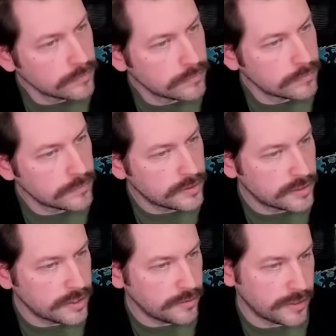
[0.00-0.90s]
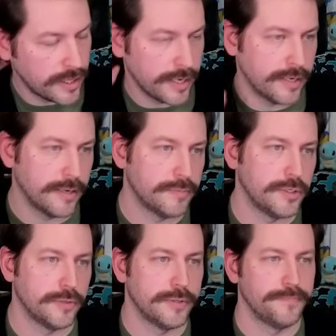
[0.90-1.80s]
Let's see what they end up
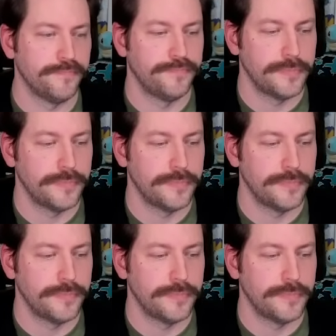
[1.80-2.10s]
doing.